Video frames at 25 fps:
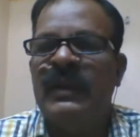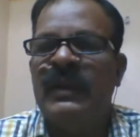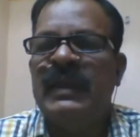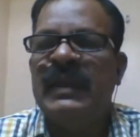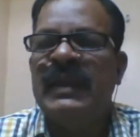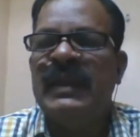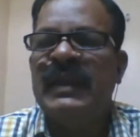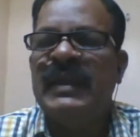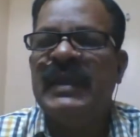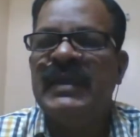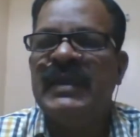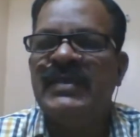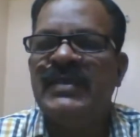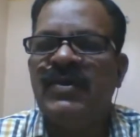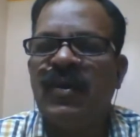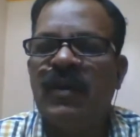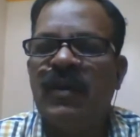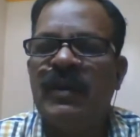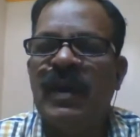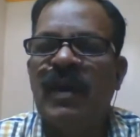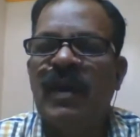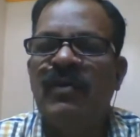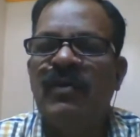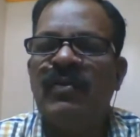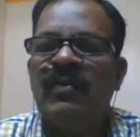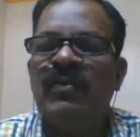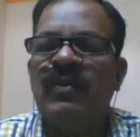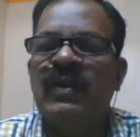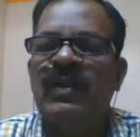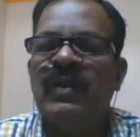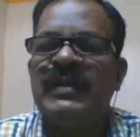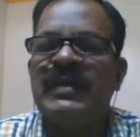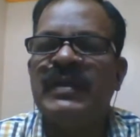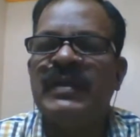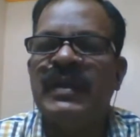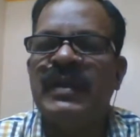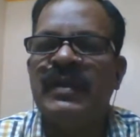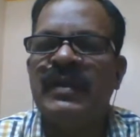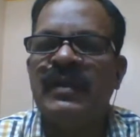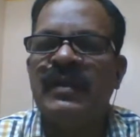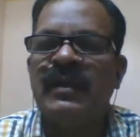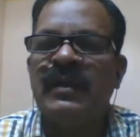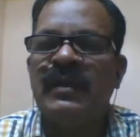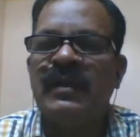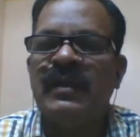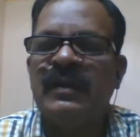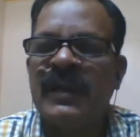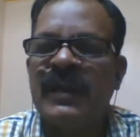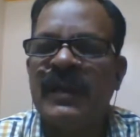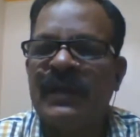it has come down to less than
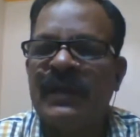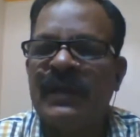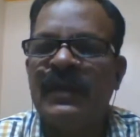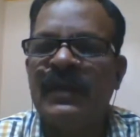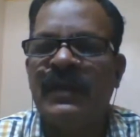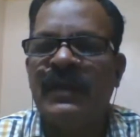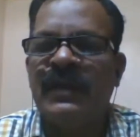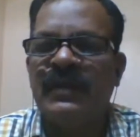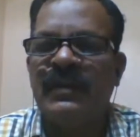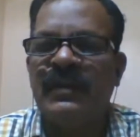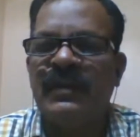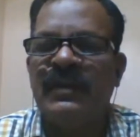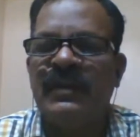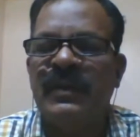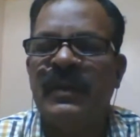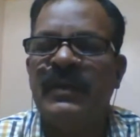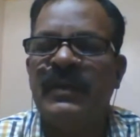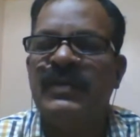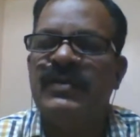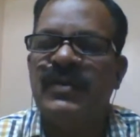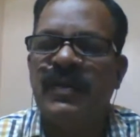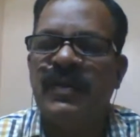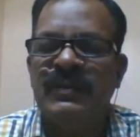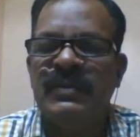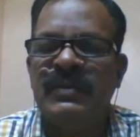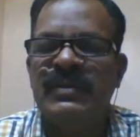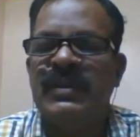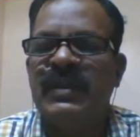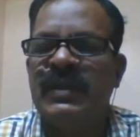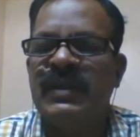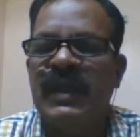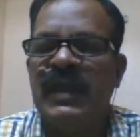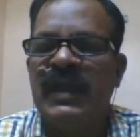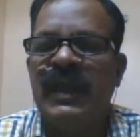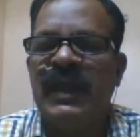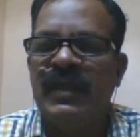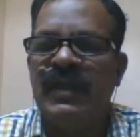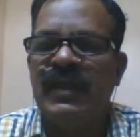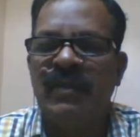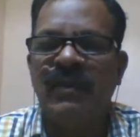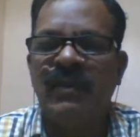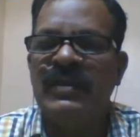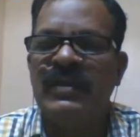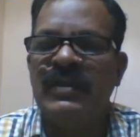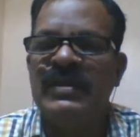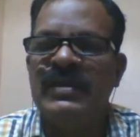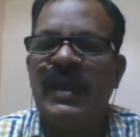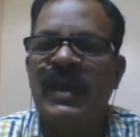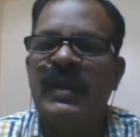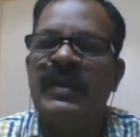30 in some state like in
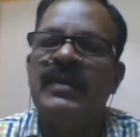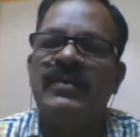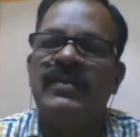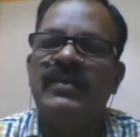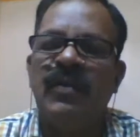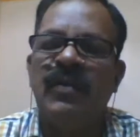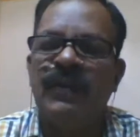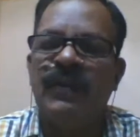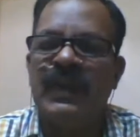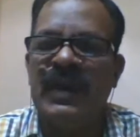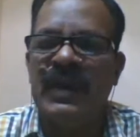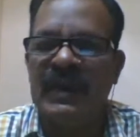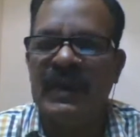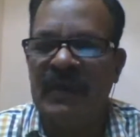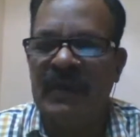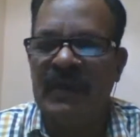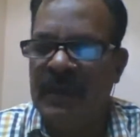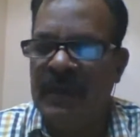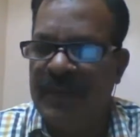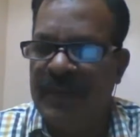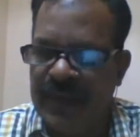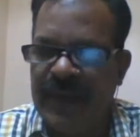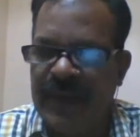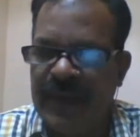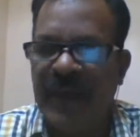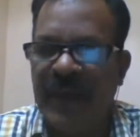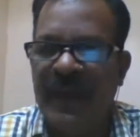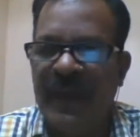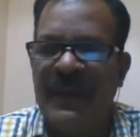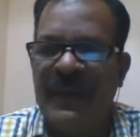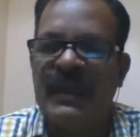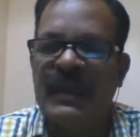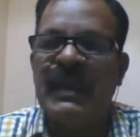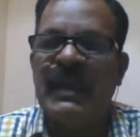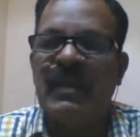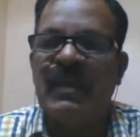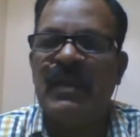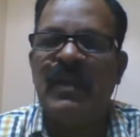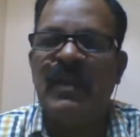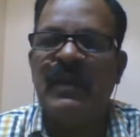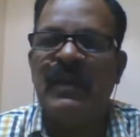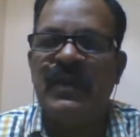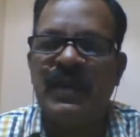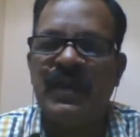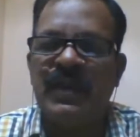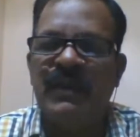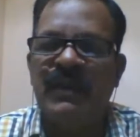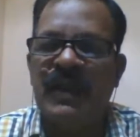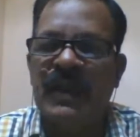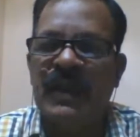odisha it is comparatively very high in kerala it
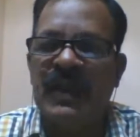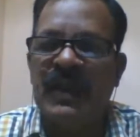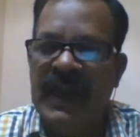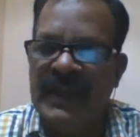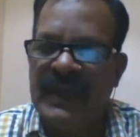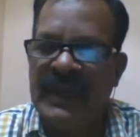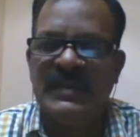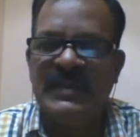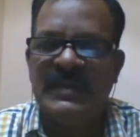is very less